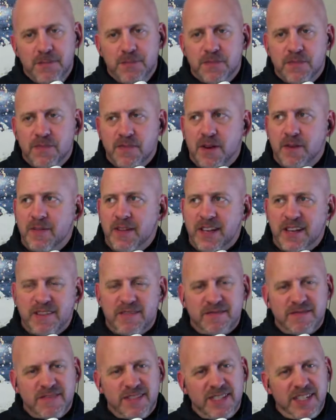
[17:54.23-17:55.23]
And I'm like,
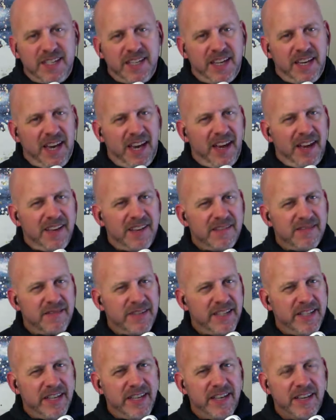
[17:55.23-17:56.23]
yeah,
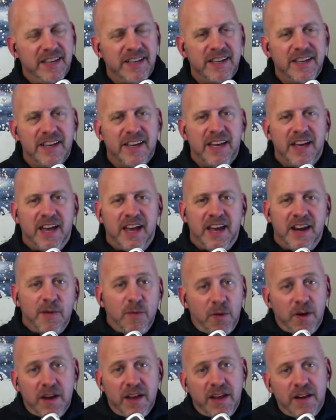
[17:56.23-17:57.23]
really? And it
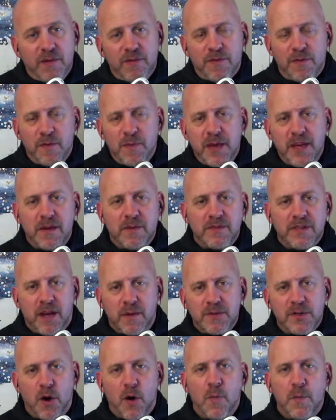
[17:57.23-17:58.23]
worked. For me, I
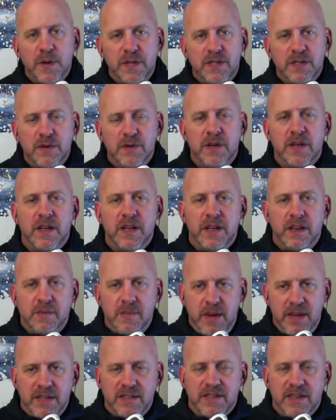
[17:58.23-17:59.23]
was open to it. It
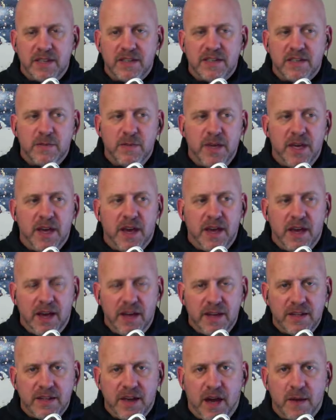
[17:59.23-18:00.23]
made sense to me. I
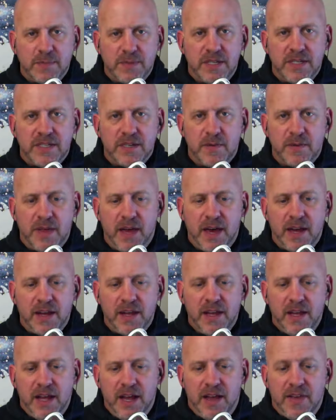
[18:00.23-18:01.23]
adopted some of that,
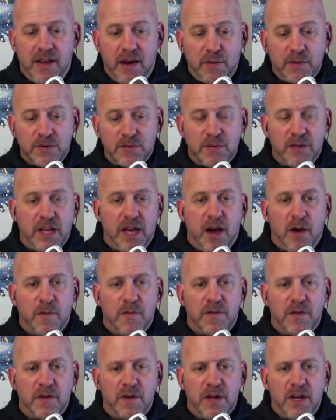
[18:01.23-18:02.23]
and that was really
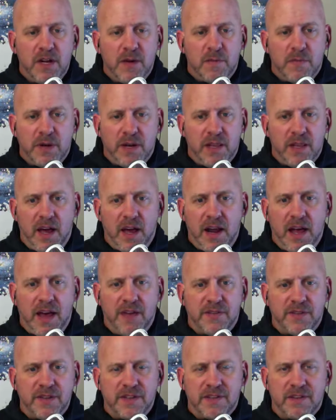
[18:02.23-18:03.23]
helpful. But a of
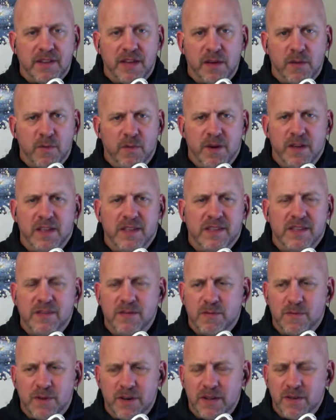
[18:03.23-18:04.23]
athletes are like, what
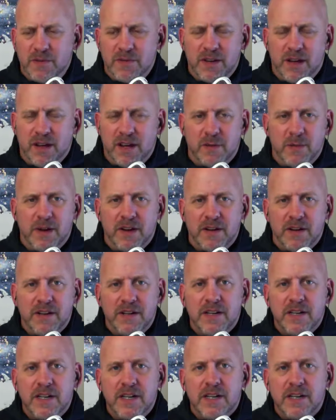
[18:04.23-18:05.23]
are you talking about?
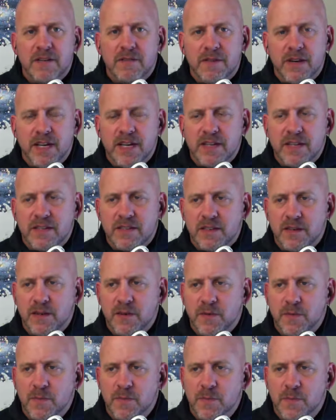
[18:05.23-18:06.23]
Right?
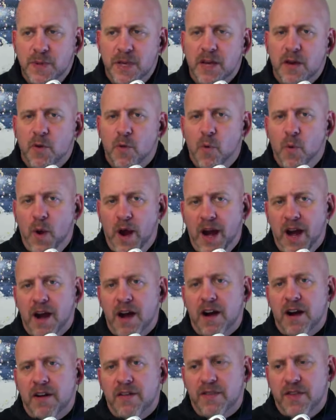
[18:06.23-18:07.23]
So being
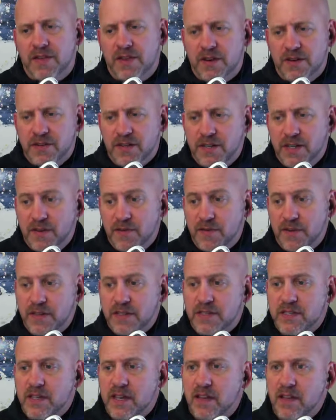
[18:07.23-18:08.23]
aware that there's a
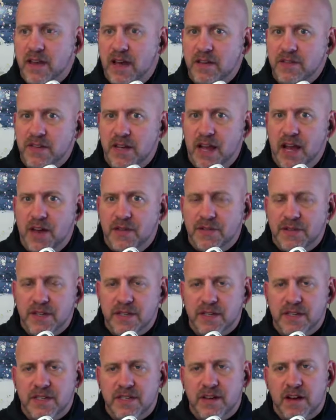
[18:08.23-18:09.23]
difference allows an athlete
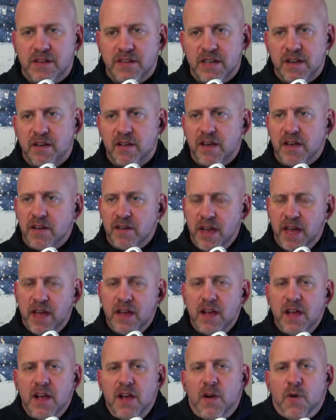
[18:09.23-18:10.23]
to start to go like, okay,
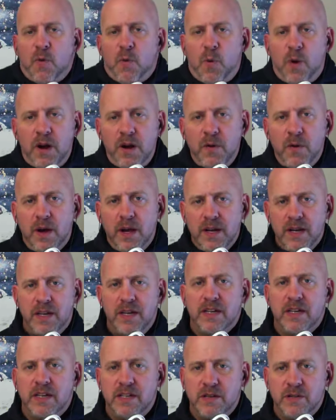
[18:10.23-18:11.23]
what do I
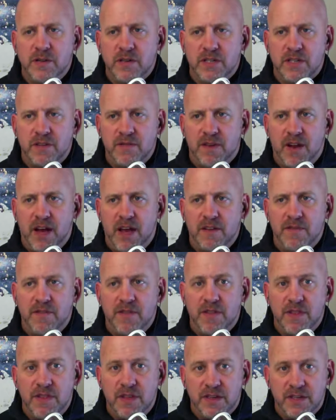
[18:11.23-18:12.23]
need to do to survive
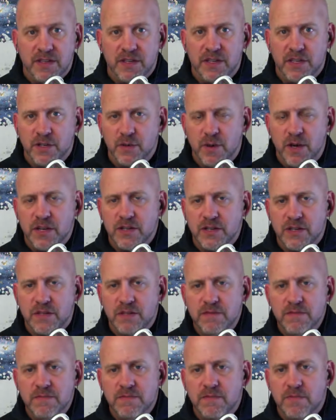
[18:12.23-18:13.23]
this situation?
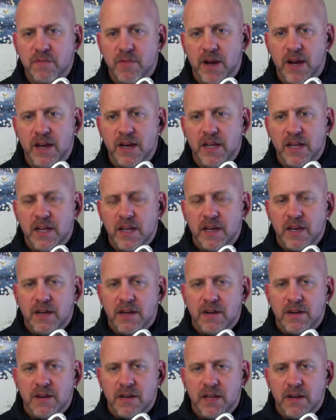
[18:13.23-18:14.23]
Right?
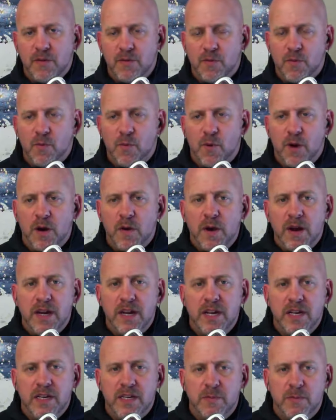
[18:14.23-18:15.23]
What do I
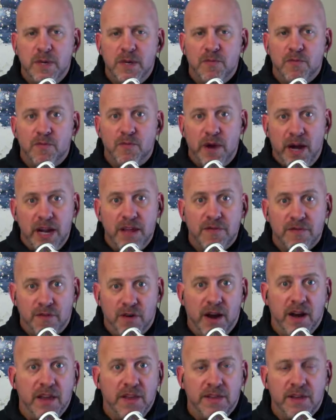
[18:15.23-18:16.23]
need to be ready
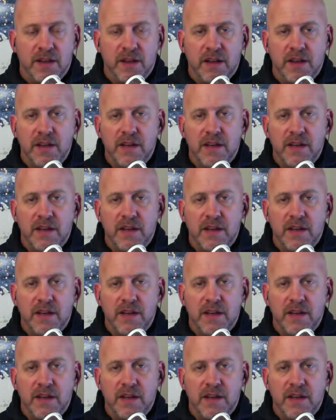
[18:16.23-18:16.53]
for anything?